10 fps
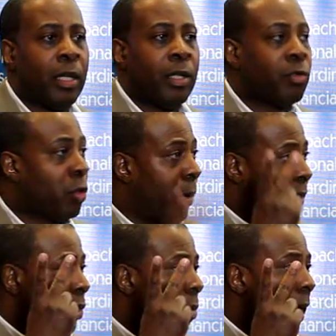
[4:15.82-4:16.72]
Two
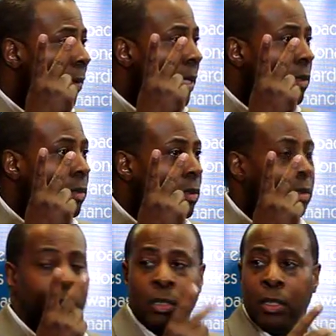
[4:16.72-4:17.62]
ways to acquire it.
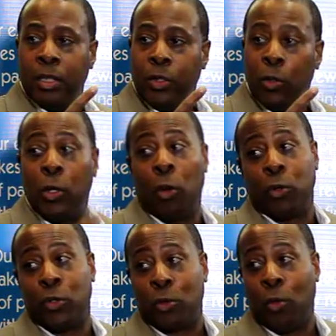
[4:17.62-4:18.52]
You can go
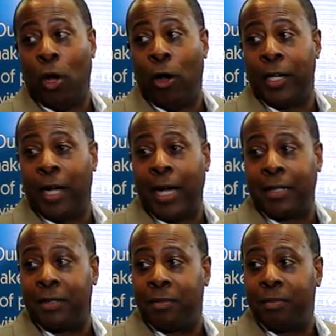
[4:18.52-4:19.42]
through the school of hard
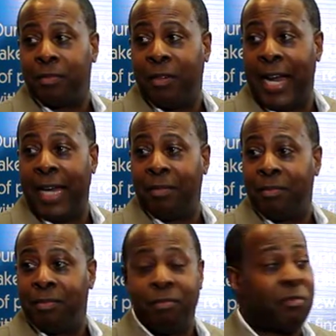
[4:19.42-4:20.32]
knocks, right?
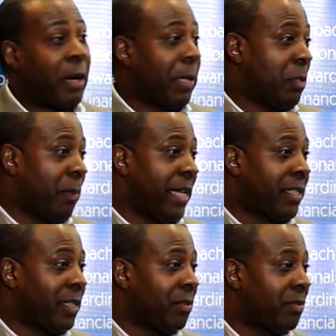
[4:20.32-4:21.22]
Very
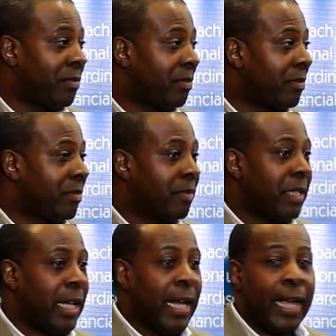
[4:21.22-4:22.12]
expensive
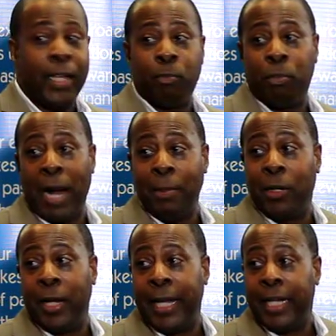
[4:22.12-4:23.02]
probably
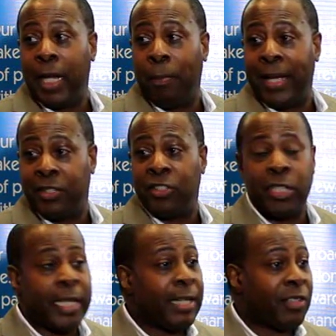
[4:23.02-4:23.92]
going to end up as a
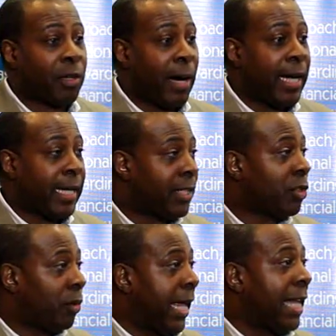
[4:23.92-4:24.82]
statistic, right? And
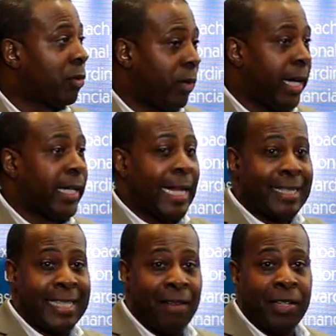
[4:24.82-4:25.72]
so that's where that
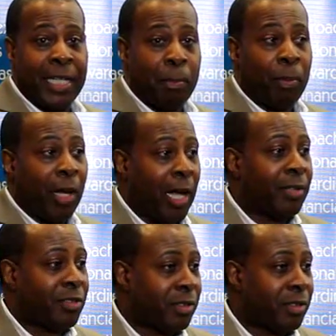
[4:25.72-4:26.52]
70 plus